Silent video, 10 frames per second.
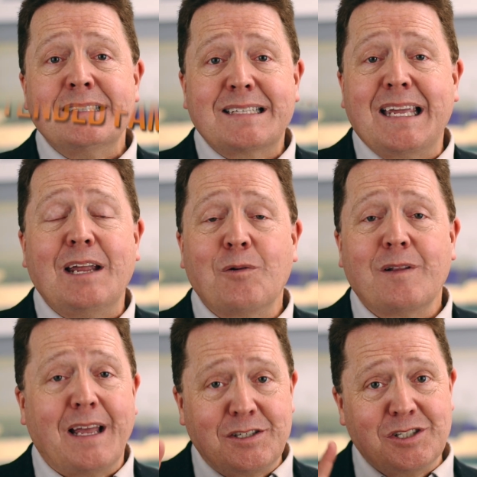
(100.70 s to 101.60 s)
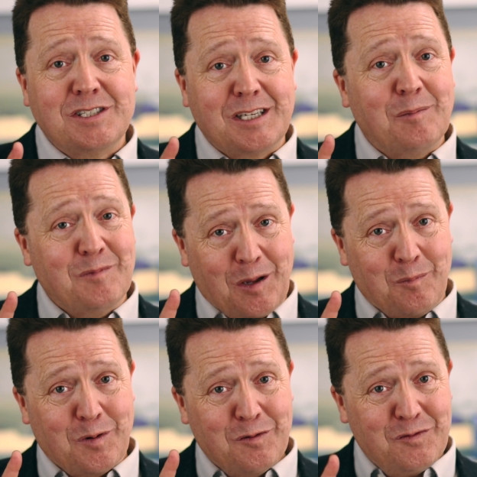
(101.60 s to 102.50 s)
is key relationship
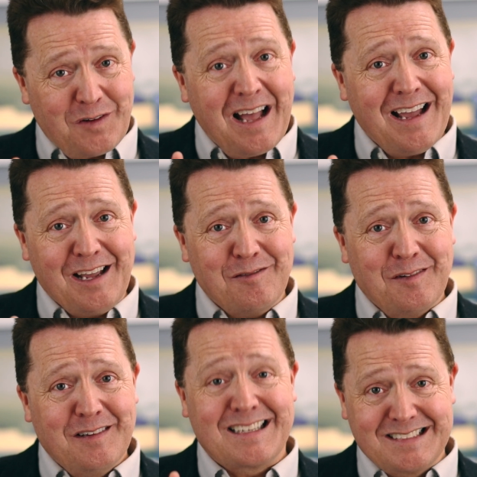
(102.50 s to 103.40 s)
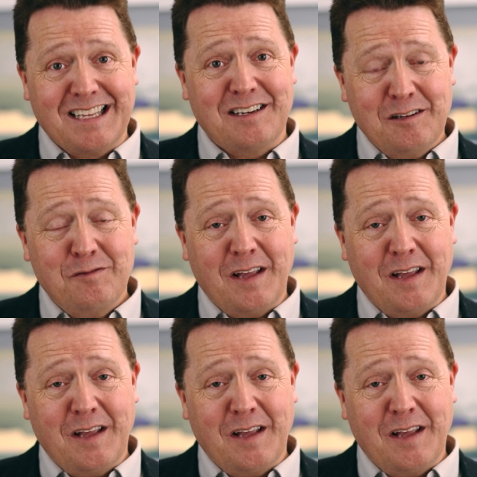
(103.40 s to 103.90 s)
number five, extended